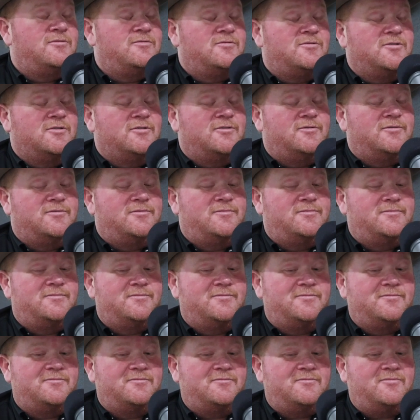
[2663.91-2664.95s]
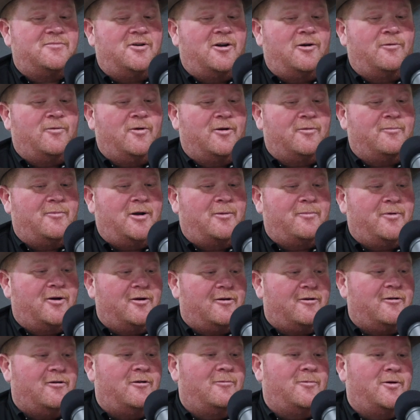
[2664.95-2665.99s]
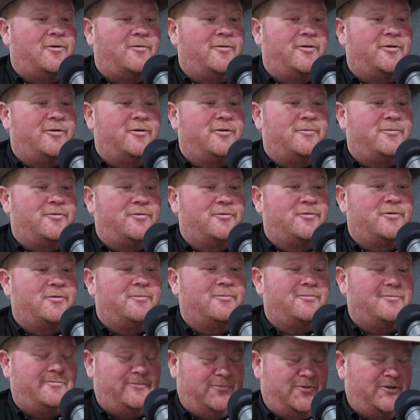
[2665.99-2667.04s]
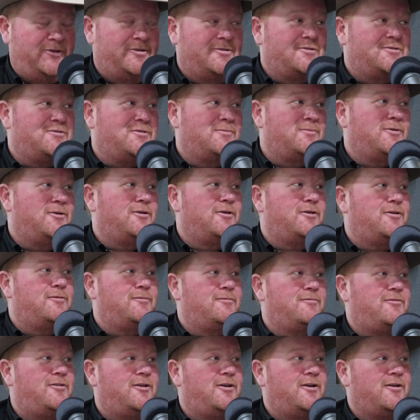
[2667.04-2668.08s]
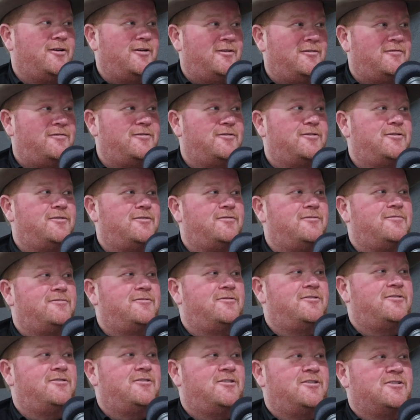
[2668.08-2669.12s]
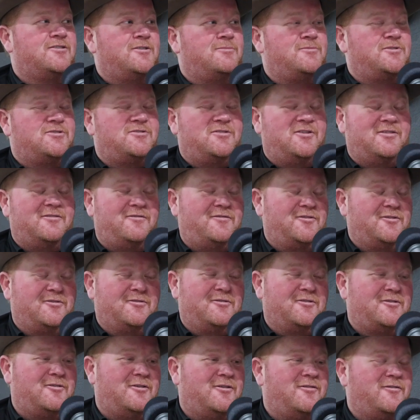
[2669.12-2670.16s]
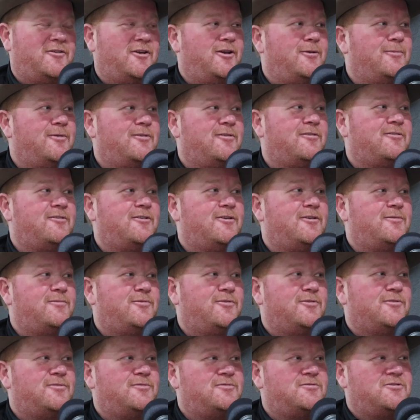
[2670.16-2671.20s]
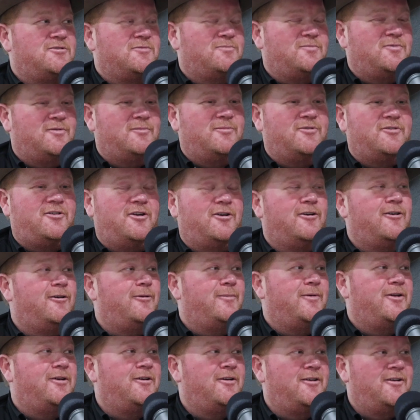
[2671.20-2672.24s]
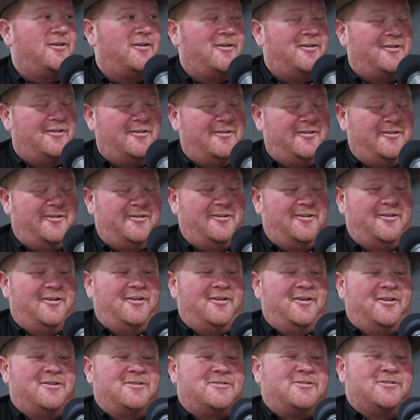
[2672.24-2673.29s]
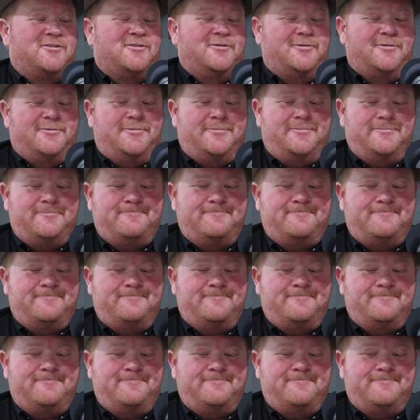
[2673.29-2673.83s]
So I work my bear crawl my way up to him in this American flag outfit because I'm just not feeling the golf game at the time. So she's pretty much carrying me. So